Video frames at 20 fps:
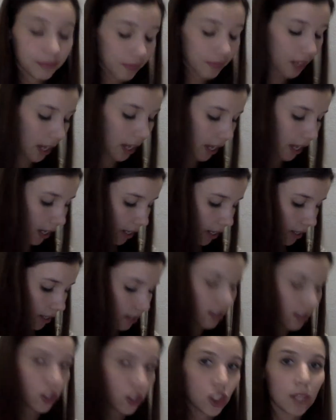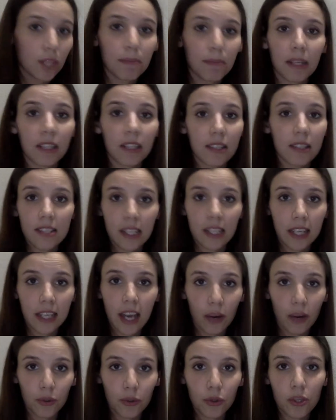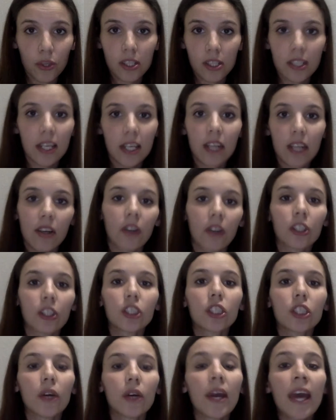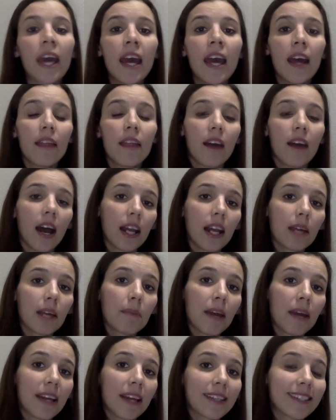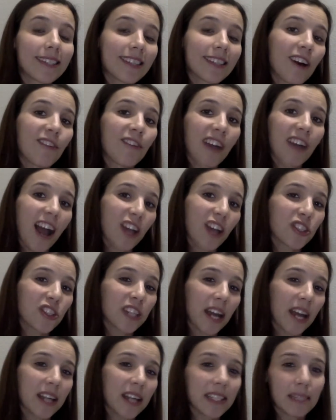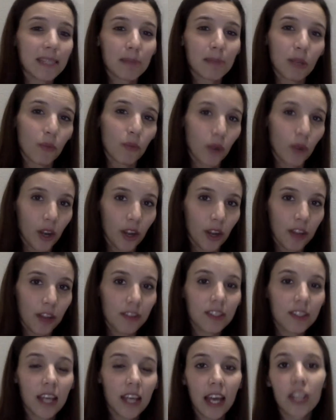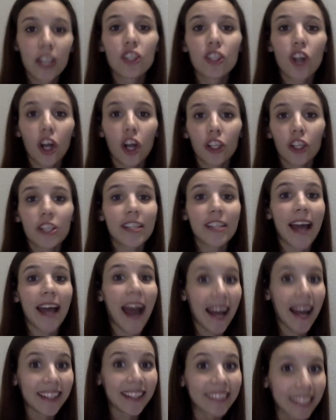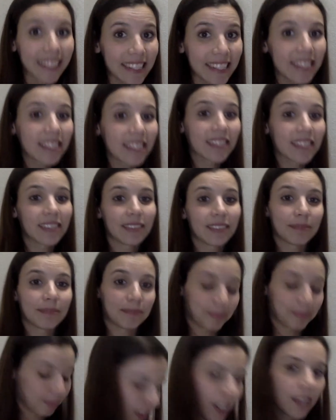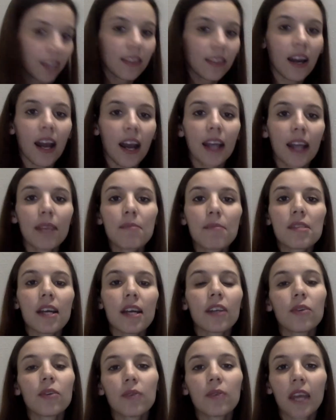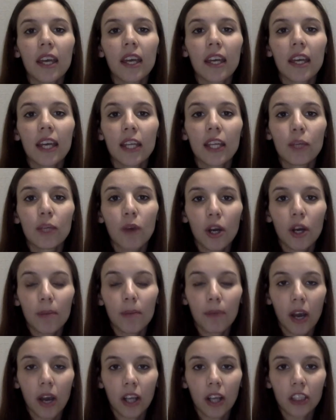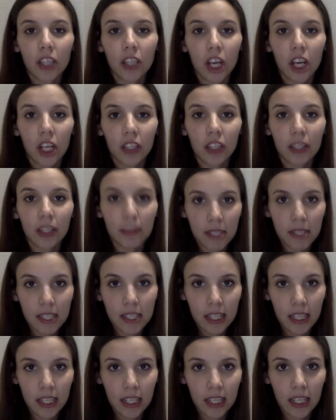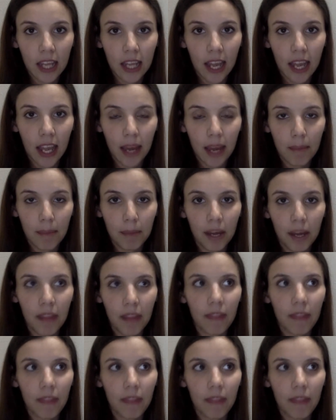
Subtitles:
and shipping doesn't count towards the $10. So the item itself actually has to be worth $10 at least. The items that you get in the welcome box are limited, but